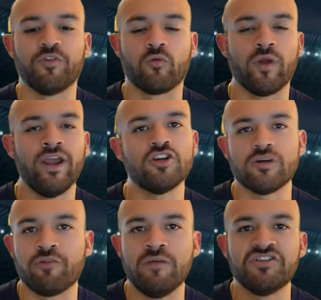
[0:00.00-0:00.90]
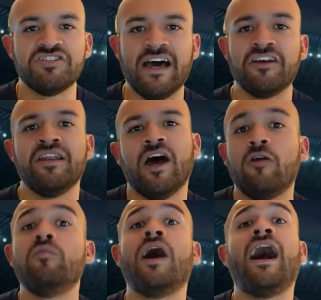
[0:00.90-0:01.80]
The Raiders are pretty much down and
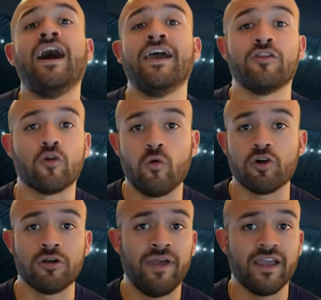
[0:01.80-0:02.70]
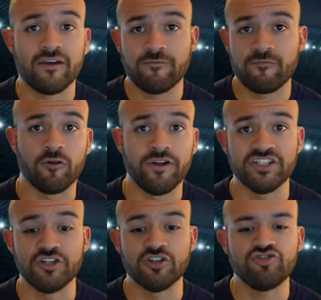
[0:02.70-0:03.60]
out eyeing their quarterback for
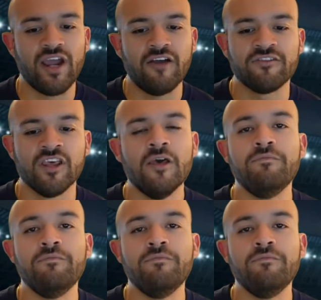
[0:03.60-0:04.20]
next year's draft.